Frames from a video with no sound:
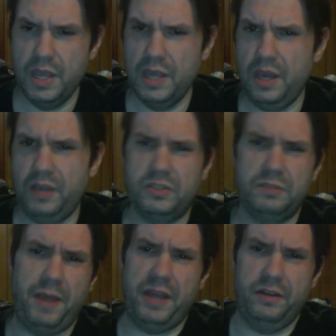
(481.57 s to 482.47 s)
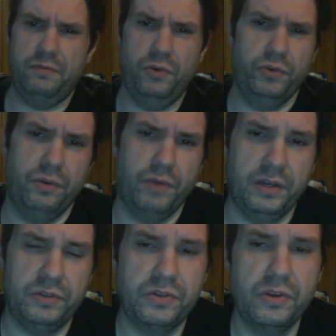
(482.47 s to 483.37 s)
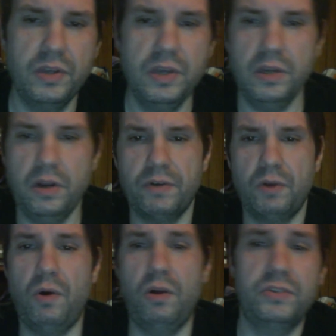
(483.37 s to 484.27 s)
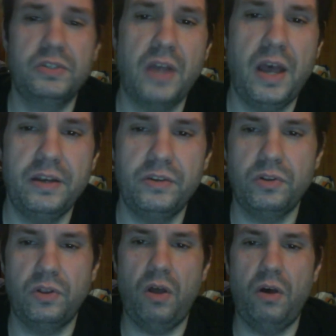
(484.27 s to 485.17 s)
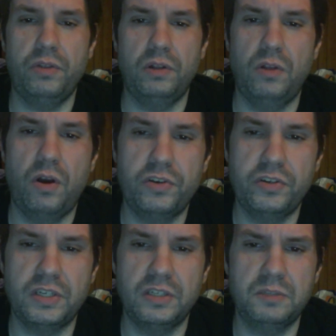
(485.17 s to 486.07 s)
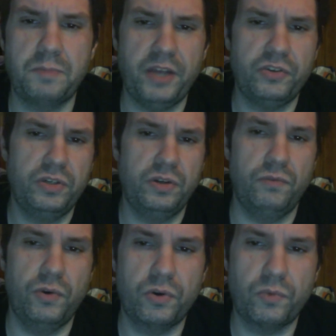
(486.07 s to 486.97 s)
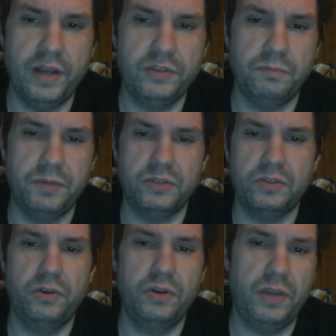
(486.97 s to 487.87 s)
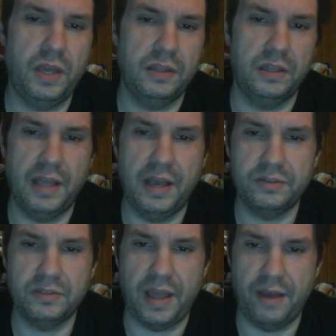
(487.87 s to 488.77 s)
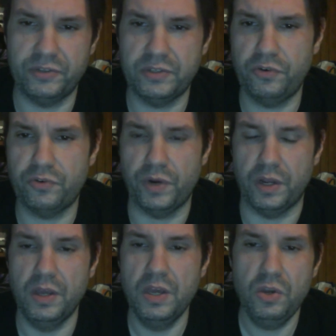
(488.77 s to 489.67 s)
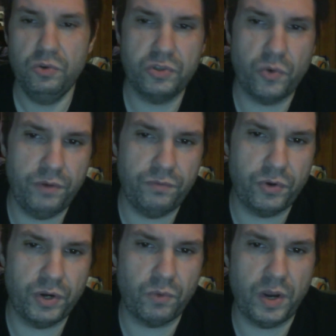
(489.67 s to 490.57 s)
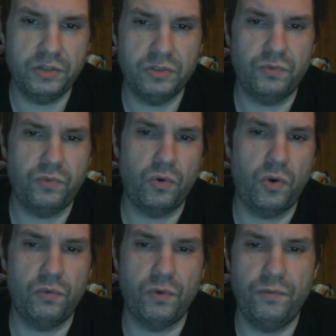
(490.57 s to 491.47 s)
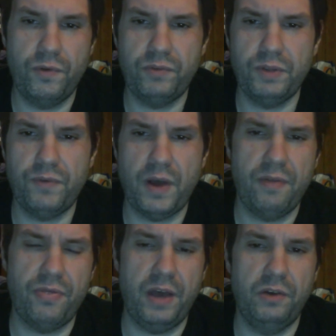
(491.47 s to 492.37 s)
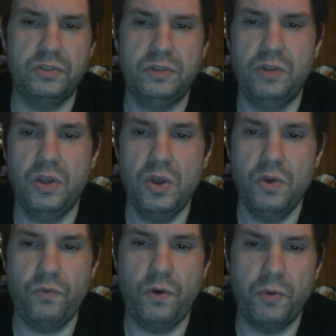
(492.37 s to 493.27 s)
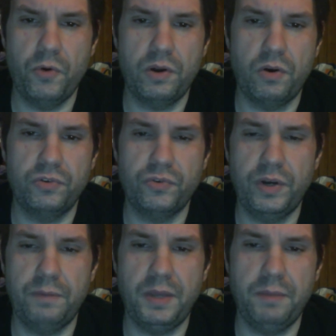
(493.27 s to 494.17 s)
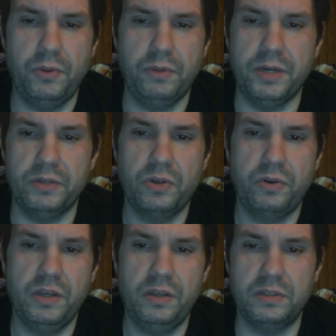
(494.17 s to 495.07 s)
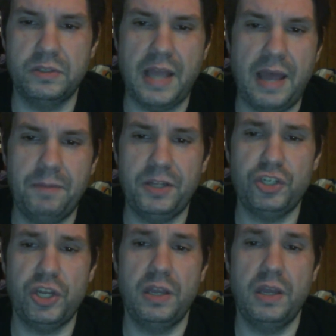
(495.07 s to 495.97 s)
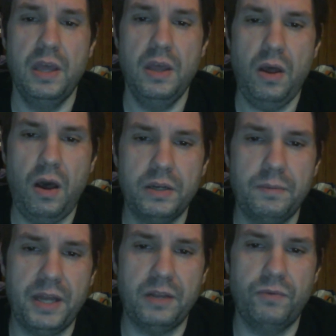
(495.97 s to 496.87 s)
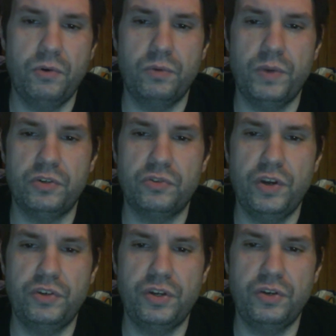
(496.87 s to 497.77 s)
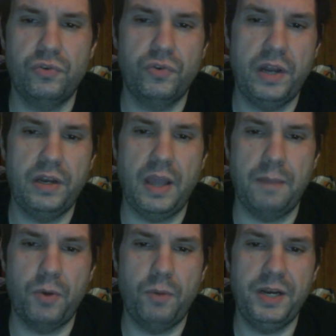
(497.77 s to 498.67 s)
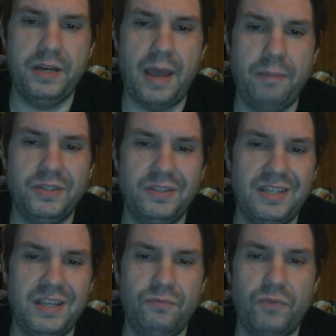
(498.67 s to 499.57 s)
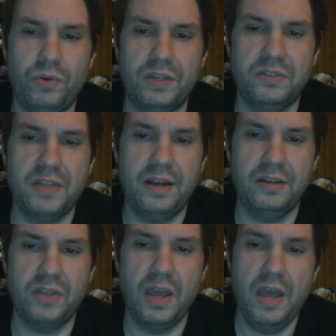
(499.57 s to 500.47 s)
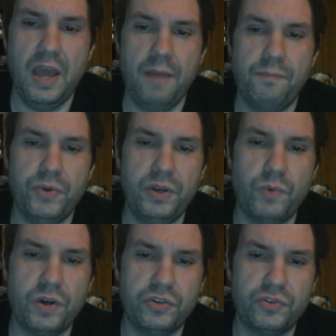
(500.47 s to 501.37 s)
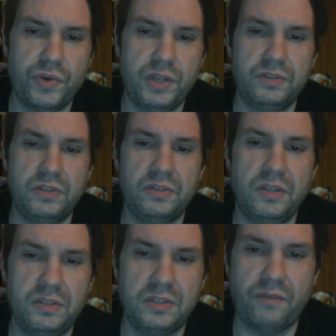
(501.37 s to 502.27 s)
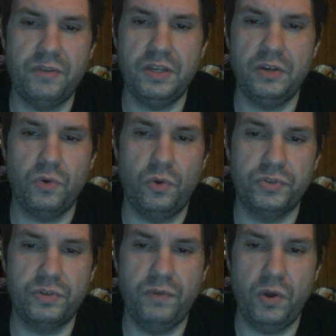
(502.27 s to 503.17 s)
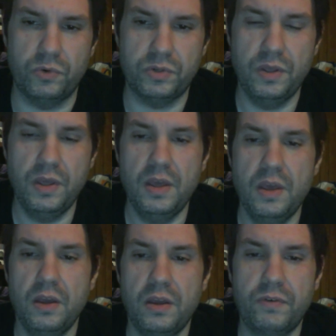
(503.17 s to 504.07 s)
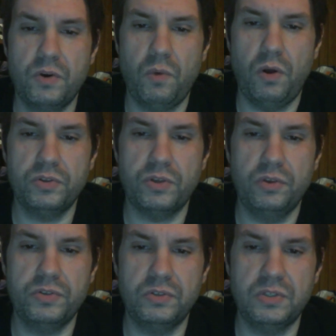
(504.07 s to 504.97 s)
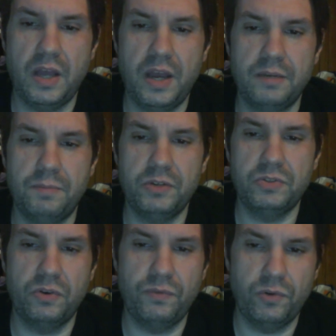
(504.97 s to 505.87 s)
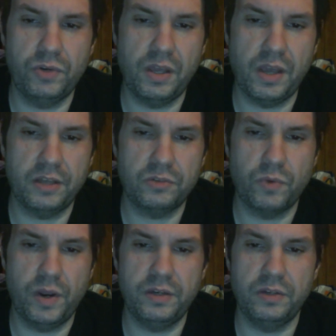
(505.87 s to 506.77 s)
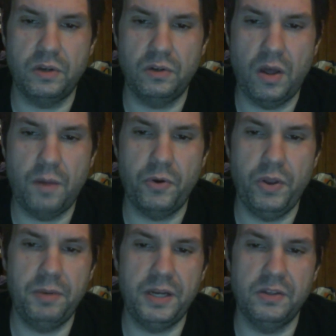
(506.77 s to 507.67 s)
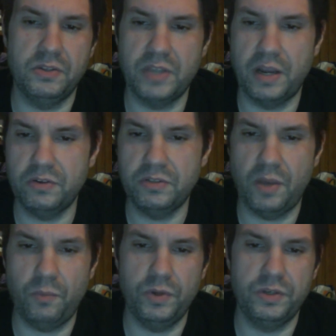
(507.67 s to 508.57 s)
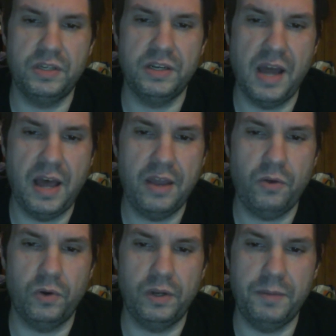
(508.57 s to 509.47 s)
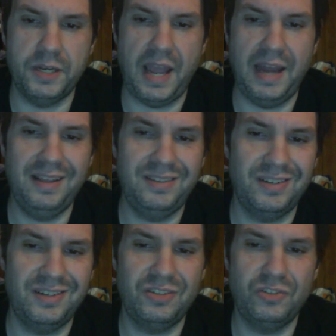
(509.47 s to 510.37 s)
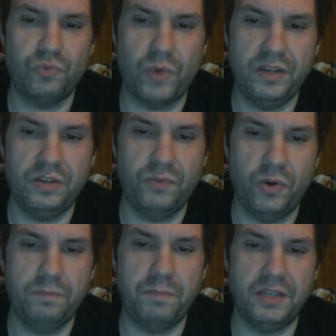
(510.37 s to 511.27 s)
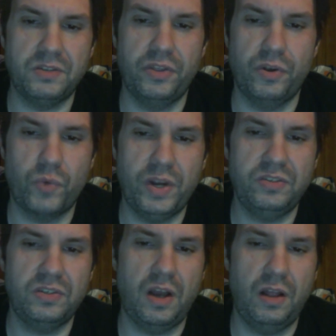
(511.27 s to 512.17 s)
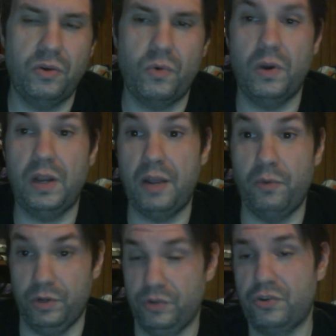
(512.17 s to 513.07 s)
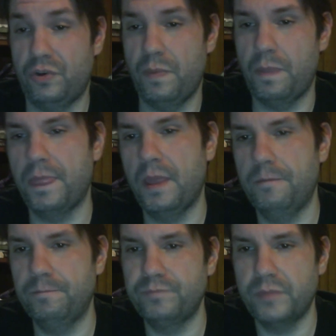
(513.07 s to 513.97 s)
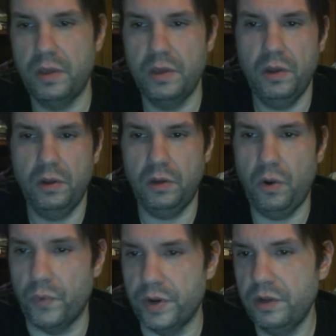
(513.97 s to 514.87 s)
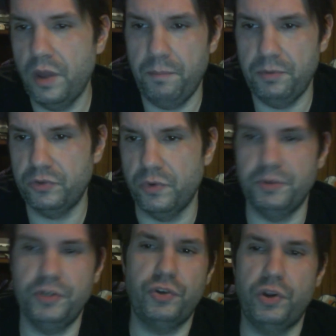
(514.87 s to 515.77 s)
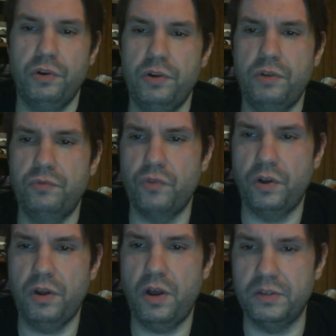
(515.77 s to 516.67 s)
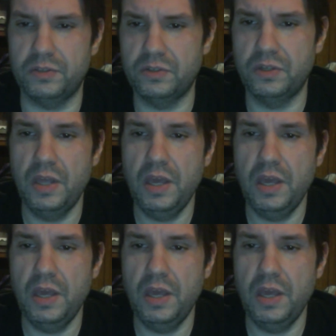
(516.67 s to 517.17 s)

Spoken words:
Expanding voting rights. Governor Walz signed into law the largest expansion of voter rights in Minnesota in the last half-century, restoring voting rights for over 55,000 former incarcerated people in Minnesota, establishing automatic voter registration, creating a permanent absentee voting status, and pre-registering 16 to 17-year-olds to vote. Governor Walz also signed the Minnesota Voting Act right into law, prohibiting the standards that would deny or limit any citizen's right to vote based on their race, color, or language. Lowering prescription drug costs.